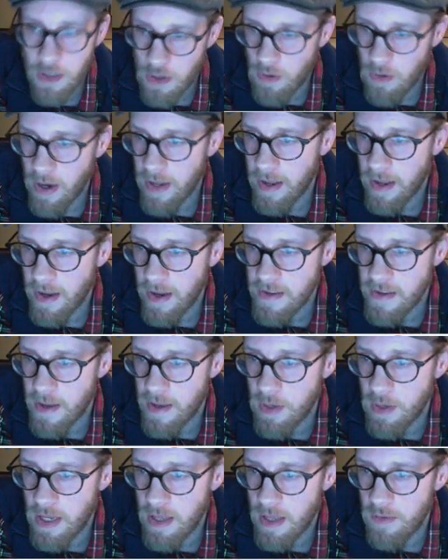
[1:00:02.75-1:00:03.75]
You ready, guys? I'm
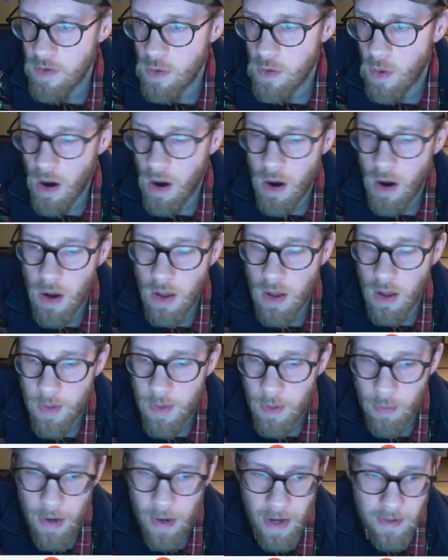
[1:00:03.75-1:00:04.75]
going to give you all a bit
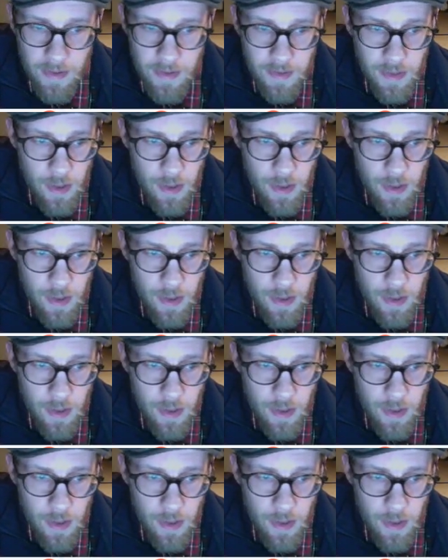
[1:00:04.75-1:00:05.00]
of practice.